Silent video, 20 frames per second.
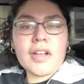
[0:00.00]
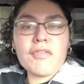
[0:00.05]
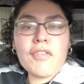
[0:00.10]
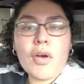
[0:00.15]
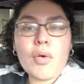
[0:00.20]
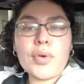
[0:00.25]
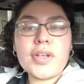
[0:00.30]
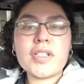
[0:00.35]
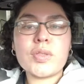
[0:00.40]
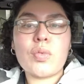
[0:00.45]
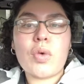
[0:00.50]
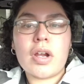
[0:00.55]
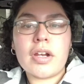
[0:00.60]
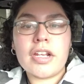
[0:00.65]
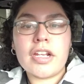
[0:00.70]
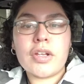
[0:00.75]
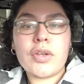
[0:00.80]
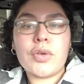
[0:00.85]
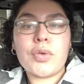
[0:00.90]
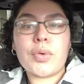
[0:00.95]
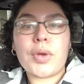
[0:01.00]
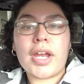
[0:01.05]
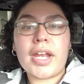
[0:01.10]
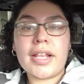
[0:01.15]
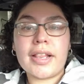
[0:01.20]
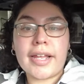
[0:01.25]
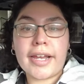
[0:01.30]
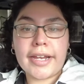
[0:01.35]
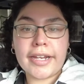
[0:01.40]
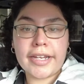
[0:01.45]
I've always wanted
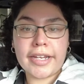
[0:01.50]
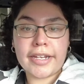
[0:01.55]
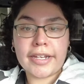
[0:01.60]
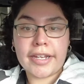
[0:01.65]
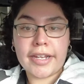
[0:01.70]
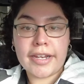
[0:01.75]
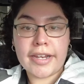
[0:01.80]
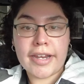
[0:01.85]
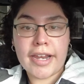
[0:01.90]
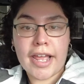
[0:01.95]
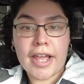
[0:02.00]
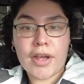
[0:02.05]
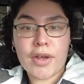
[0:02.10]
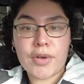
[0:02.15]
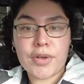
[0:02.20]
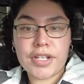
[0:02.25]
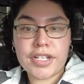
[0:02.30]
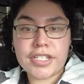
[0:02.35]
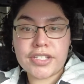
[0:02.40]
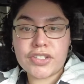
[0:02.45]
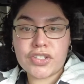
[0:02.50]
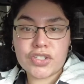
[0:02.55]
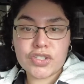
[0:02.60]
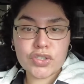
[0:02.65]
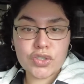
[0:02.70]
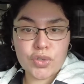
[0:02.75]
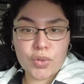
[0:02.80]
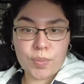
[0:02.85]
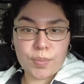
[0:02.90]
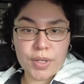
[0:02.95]
great lighting and now it's
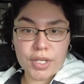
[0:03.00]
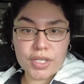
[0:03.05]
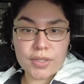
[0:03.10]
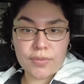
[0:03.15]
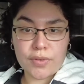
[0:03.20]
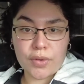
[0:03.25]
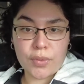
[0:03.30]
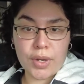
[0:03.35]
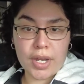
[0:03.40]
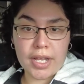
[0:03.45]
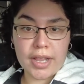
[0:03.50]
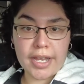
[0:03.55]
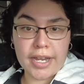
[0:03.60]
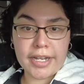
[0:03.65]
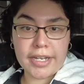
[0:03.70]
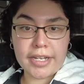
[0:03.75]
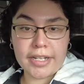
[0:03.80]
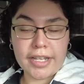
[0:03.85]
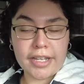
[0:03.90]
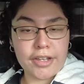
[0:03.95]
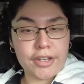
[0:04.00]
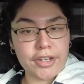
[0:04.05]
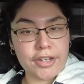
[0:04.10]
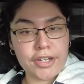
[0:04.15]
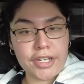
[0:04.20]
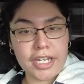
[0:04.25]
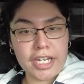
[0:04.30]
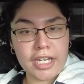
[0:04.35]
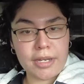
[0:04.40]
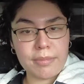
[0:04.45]
just too much of a great lighting. Like, are
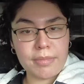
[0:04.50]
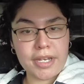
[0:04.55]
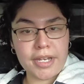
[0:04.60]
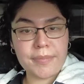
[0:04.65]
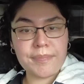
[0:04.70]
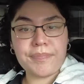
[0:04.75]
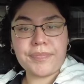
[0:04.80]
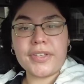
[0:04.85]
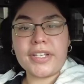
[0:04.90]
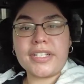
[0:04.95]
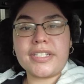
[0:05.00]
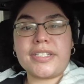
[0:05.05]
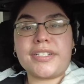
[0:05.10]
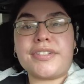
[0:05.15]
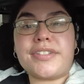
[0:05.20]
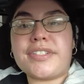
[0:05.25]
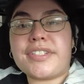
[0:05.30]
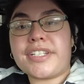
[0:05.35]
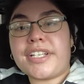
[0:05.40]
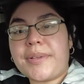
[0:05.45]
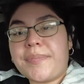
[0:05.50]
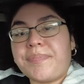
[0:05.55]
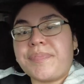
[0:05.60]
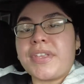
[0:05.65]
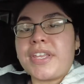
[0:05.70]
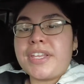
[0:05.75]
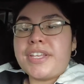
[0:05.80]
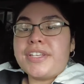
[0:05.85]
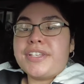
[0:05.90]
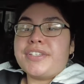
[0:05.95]
you kidding me? Like, seriously.
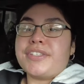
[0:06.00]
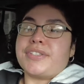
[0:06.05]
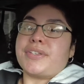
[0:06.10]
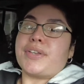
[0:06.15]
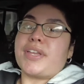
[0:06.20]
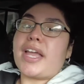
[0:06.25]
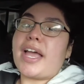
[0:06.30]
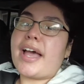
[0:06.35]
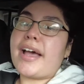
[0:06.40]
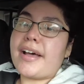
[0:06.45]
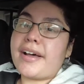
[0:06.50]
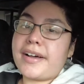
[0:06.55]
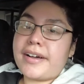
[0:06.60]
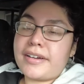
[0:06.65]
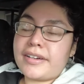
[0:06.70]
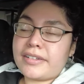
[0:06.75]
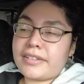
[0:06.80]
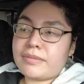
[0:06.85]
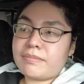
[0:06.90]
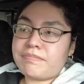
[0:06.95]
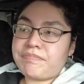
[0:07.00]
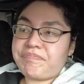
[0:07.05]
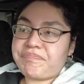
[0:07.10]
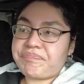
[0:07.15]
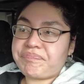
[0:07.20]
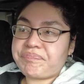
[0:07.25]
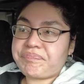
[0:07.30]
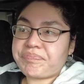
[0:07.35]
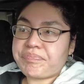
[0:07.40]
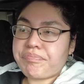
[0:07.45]
So
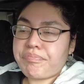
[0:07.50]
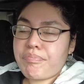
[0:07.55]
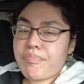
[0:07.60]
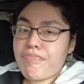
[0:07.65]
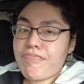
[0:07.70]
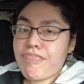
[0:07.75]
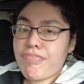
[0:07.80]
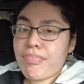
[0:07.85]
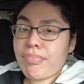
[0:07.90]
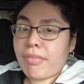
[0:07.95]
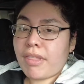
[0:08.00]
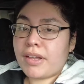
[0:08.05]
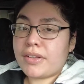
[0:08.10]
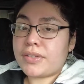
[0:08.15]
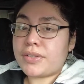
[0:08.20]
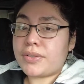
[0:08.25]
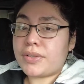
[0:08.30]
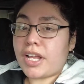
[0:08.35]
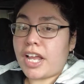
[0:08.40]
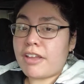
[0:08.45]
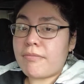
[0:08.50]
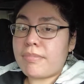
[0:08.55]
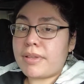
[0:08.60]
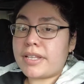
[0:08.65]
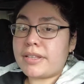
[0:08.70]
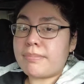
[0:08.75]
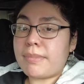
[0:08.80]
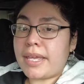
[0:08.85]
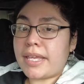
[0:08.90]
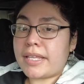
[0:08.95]
yeah, dude, I've
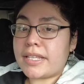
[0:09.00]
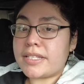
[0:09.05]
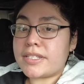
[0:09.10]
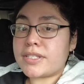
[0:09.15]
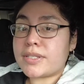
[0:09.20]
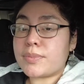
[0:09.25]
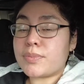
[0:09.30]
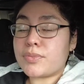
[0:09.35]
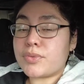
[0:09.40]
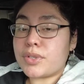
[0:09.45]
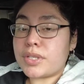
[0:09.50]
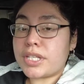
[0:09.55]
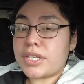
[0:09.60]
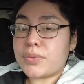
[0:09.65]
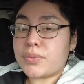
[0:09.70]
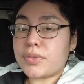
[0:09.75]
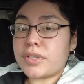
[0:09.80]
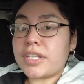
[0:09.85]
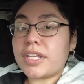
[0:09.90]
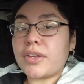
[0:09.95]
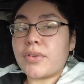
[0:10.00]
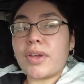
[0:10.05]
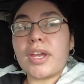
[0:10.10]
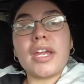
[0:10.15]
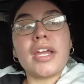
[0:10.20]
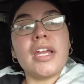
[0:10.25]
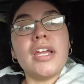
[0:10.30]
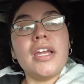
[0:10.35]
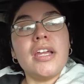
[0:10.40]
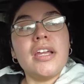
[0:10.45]
been making some really, really
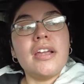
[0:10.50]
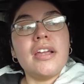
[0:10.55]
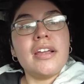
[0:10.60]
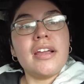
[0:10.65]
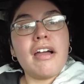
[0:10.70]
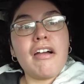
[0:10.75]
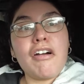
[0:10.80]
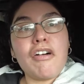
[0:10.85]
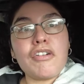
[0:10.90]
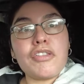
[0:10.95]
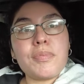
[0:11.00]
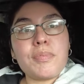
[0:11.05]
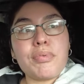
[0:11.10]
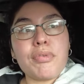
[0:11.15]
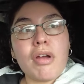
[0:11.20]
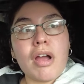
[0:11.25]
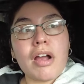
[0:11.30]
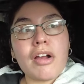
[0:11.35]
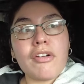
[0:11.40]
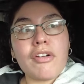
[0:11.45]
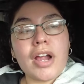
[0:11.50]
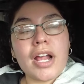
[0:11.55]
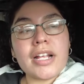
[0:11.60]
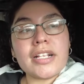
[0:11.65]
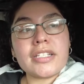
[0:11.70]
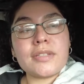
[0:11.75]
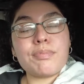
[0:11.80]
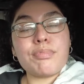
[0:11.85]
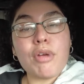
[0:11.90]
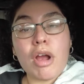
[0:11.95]
great health
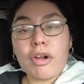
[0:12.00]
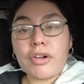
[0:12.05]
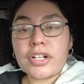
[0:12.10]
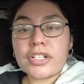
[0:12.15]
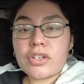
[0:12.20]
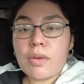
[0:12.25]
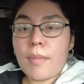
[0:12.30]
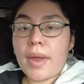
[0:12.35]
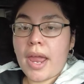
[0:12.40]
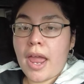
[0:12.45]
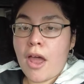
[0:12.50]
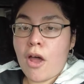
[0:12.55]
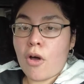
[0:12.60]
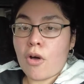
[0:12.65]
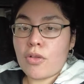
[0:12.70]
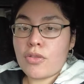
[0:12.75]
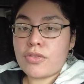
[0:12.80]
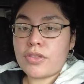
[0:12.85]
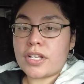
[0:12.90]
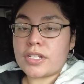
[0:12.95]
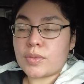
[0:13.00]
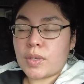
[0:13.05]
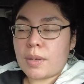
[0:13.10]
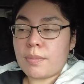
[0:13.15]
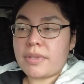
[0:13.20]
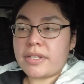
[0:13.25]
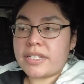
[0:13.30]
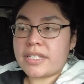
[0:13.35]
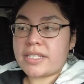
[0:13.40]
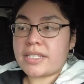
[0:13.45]
progress on my health. That's what
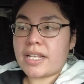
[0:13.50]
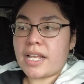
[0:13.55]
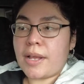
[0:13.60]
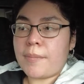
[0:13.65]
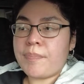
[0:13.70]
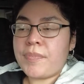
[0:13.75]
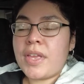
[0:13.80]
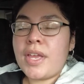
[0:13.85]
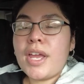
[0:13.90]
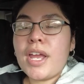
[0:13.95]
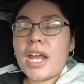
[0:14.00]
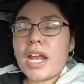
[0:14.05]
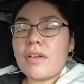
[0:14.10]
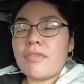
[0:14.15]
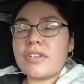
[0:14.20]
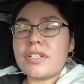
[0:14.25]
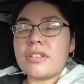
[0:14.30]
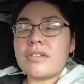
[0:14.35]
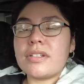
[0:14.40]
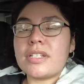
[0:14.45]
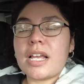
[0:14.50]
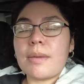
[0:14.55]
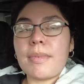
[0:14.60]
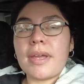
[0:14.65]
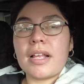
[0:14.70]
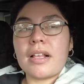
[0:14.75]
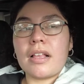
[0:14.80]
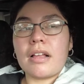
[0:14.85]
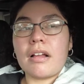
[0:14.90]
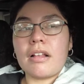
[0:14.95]
I mean to say. Every single time
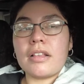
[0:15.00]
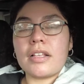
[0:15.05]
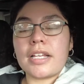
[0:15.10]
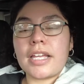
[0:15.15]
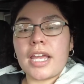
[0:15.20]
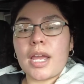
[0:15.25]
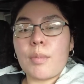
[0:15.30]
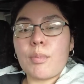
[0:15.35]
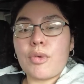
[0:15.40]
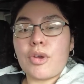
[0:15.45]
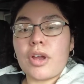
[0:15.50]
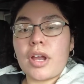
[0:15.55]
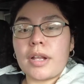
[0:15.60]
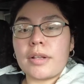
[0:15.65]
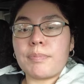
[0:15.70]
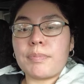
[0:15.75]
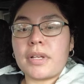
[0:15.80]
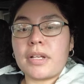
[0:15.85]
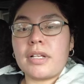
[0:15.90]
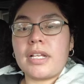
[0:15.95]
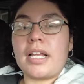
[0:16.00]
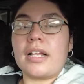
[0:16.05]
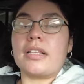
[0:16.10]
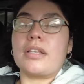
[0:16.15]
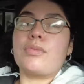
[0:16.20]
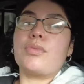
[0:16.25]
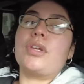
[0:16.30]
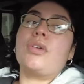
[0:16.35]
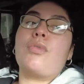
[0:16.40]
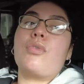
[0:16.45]
I click on the camera, I click
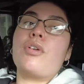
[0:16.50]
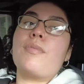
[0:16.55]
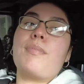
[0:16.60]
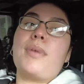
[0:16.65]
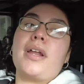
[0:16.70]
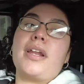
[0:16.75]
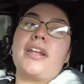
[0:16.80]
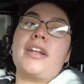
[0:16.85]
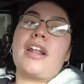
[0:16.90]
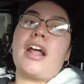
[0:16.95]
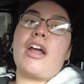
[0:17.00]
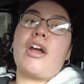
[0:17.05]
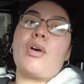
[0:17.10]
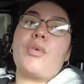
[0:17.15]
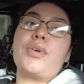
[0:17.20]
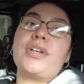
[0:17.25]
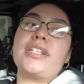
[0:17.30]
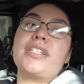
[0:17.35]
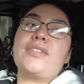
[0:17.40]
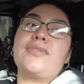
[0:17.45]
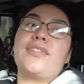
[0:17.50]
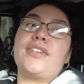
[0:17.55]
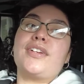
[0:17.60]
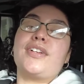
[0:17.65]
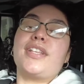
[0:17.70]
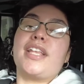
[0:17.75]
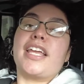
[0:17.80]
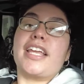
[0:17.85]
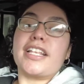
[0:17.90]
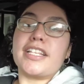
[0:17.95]
the record button, I always
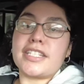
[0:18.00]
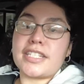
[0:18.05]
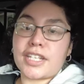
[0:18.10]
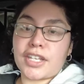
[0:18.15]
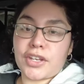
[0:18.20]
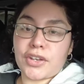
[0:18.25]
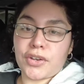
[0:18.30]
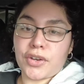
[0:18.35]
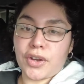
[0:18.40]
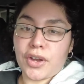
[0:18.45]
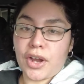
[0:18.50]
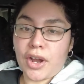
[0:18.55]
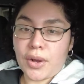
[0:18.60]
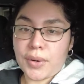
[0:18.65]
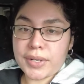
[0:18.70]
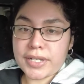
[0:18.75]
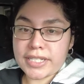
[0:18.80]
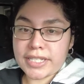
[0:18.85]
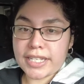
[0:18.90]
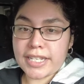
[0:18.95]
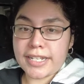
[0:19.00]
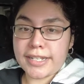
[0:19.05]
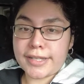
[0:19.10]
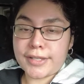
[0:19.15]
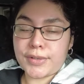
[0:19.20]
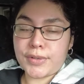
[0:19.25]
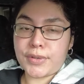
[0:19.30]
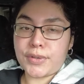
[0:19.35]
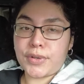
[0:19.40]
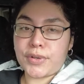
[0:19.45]
feel like insecure. I always get a
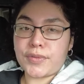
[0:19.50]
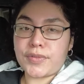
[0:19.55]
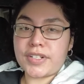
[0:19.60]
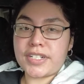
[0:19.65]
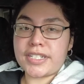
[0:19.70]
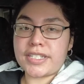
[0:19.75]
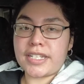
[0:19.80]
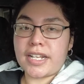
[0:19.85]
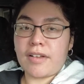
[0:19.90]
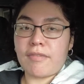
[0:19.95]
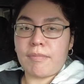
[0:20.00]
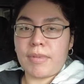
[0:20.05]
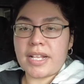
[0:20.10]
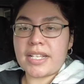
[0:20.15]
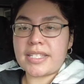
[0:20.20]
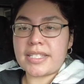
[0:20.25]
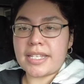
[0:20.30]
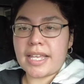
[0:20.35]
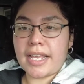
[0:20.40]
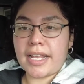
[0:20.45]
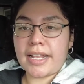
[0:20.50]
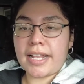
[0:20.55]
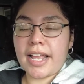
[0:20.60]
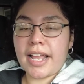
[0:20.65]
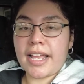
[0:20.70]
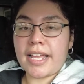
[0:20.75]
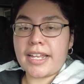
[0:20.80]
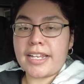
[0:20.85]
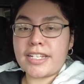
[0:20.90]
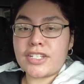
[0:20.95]
little nervous, and I've been saying
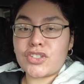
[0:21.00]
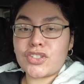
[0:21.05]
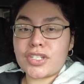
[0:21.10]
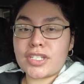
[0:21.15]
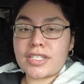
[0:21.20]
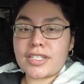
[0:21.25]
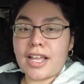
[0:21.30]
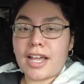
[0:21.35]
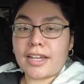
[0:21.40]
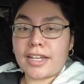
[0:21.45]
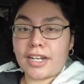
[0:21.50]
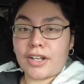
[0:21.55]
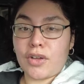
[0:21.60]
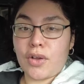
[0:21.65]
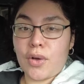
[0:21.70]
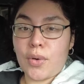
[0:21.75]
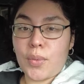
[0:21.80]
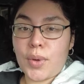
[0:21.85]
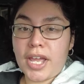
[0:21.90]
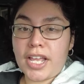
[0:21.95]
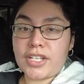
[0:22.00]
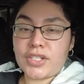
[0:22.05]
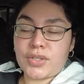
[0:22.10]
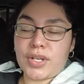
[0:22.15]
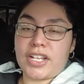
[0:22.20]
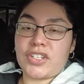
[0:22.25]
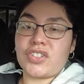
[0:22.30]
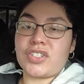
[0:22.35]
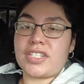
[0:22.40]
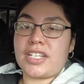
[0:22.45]
that, and it's just not gonna go away.
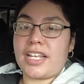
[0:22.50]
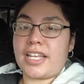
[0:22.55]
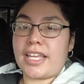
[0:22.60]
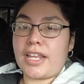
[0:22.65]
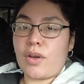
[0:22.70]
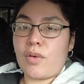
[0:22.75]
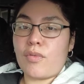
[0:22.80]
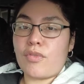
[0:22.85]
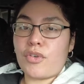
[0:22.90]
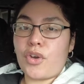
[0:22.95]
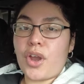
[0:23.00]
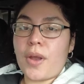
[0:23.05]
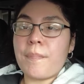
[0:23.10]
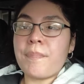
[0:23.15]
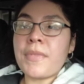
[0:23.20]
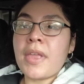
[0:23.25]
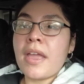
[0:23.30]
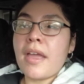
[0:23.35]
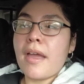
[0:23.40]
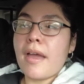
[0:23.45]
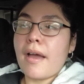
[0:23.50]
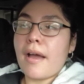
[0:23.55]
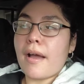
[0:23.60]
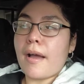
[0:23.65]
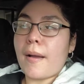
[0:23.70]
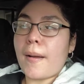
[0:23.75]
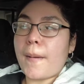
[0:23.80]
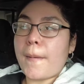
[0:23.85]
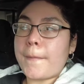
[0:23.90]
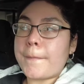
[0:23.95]
So I just need to get over it.
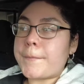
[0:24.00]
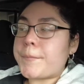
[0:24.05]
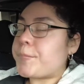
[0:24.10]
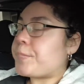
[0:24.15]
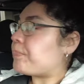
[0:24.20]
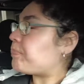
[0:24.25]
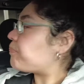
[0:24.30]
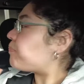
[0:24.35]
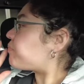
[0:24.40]
What